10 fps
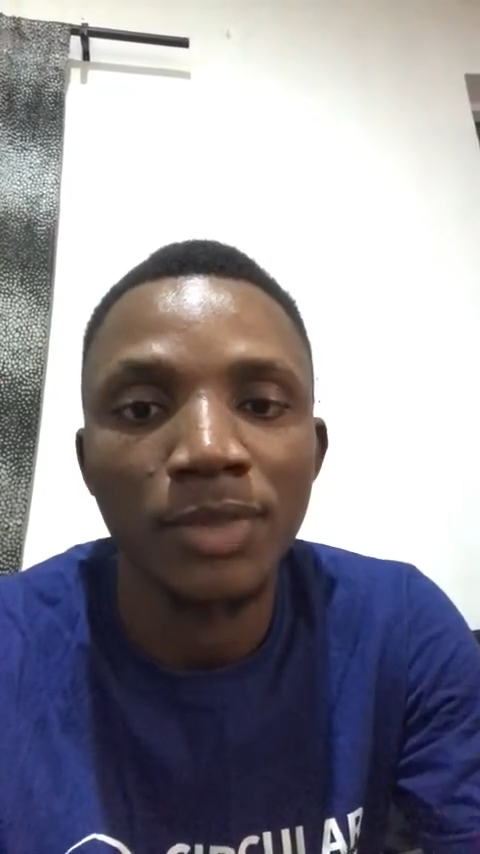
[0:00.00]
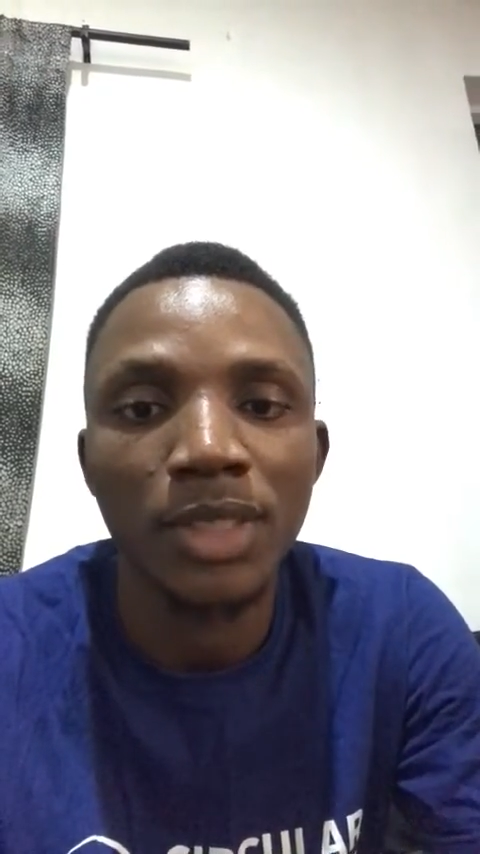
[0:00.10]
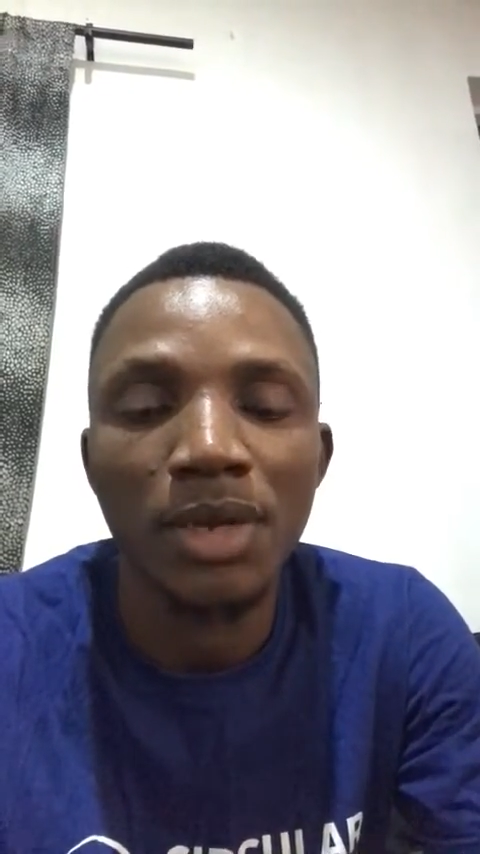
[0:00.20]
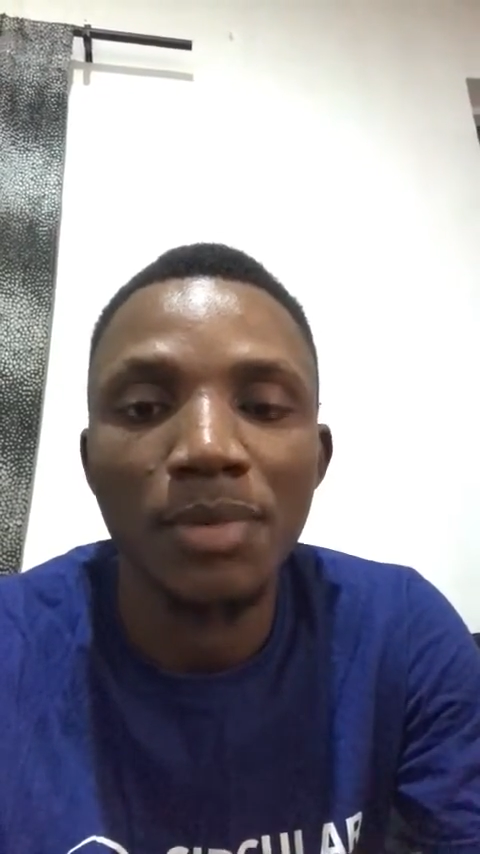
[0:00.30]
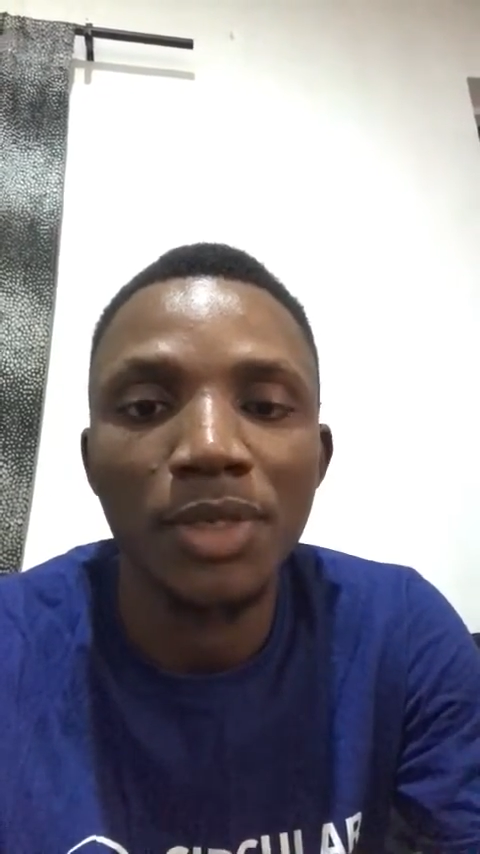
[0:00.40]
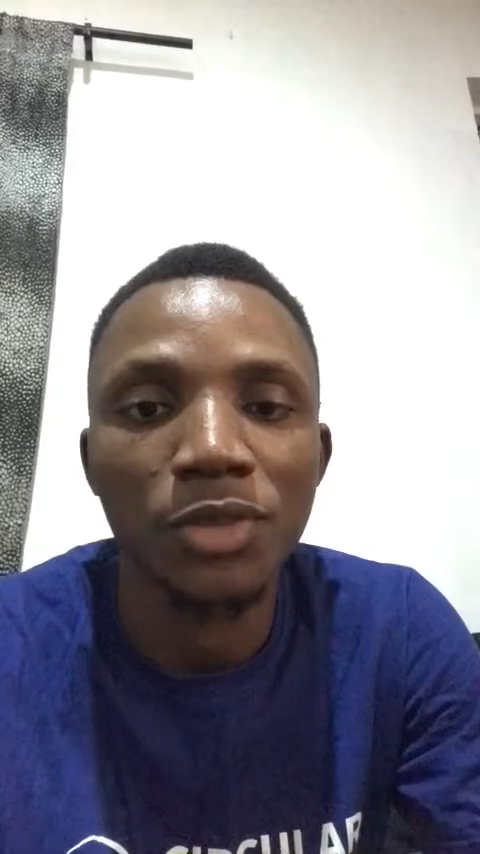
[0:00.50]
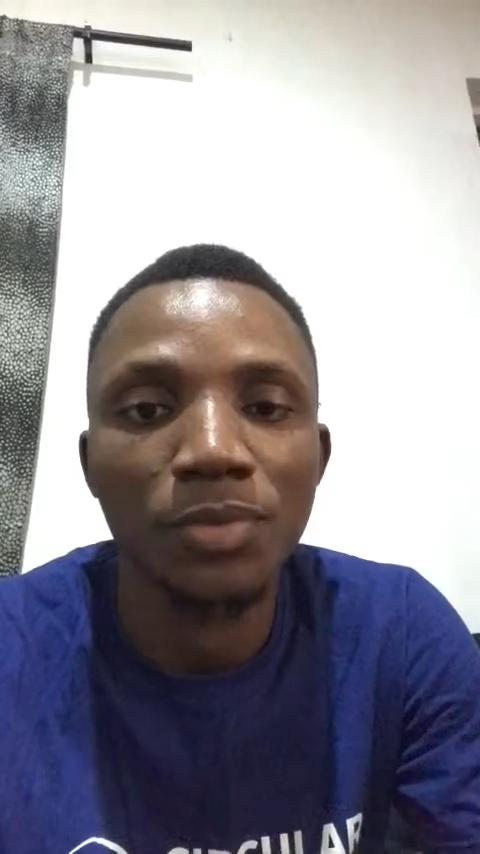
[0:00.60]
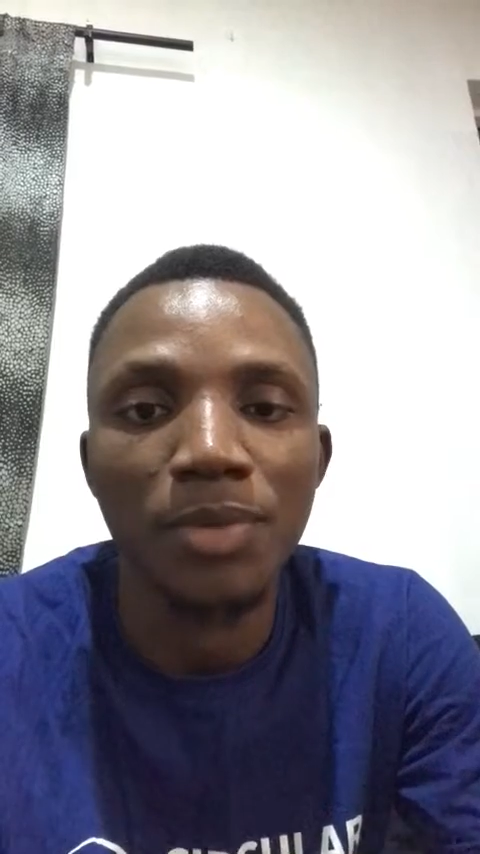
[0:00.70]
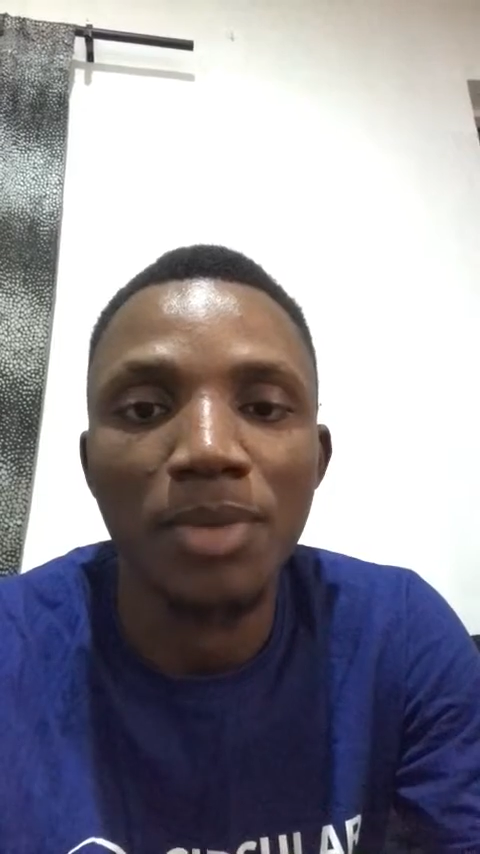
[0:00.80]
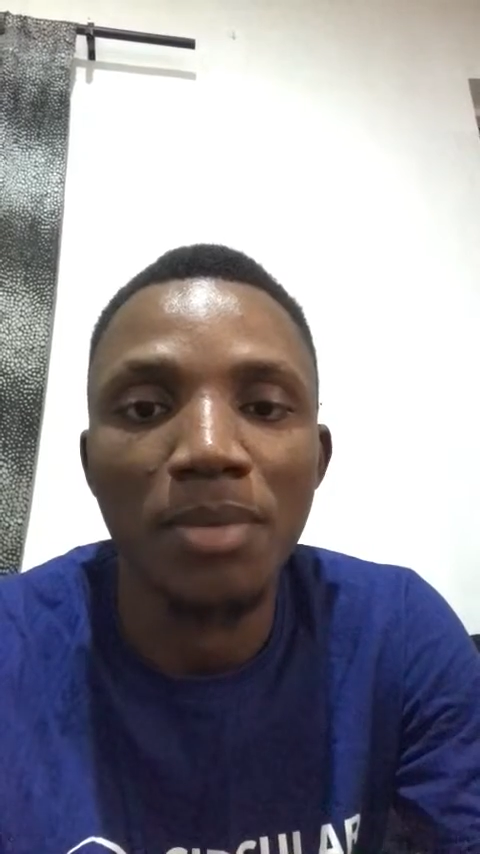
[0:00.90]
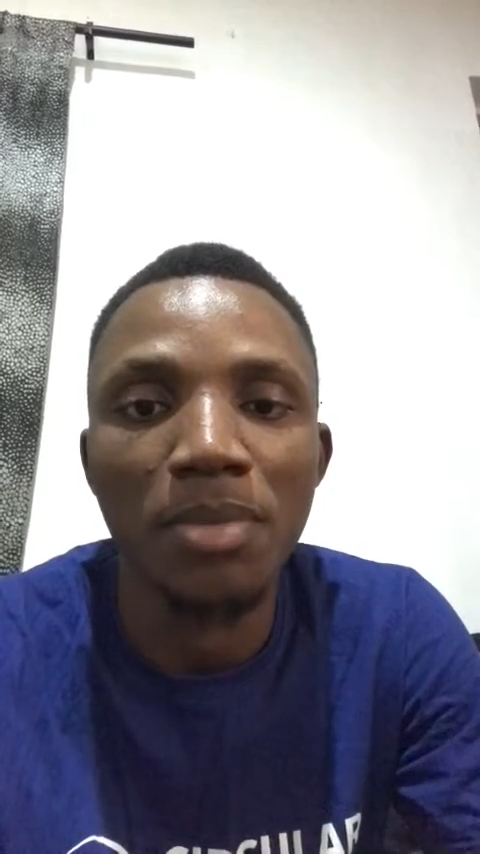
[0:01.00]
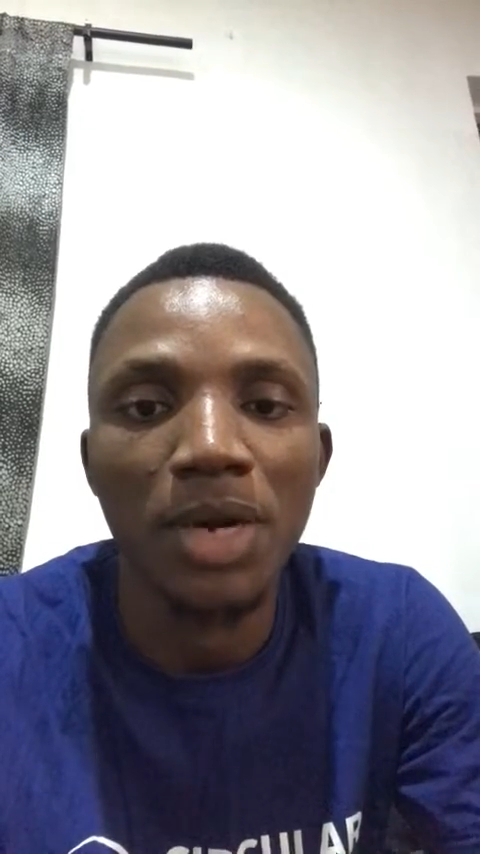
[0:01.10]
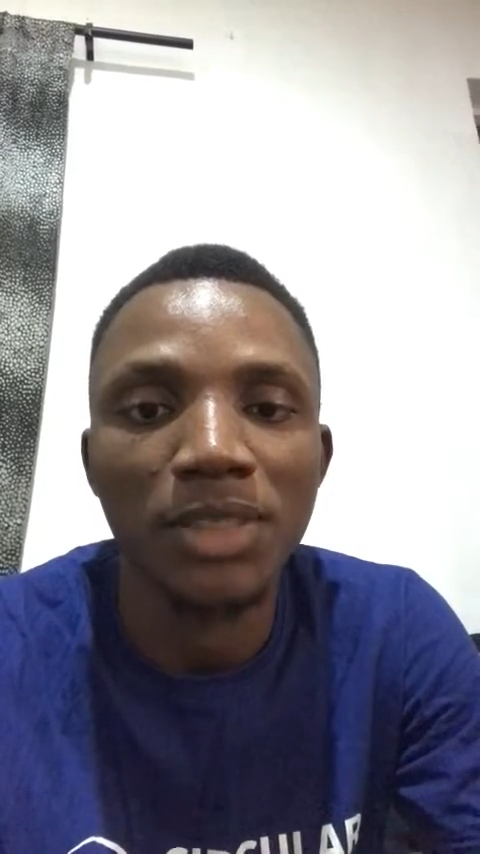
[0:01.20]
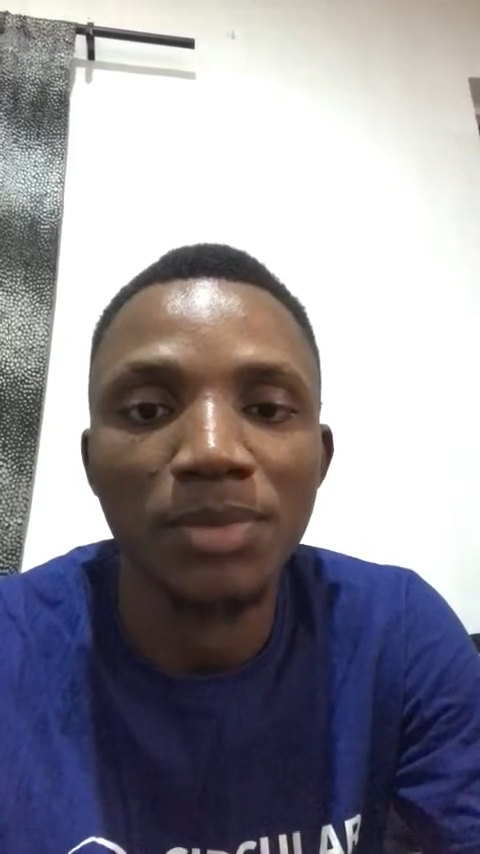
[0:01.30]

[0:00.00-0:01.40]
they are made into paper bags,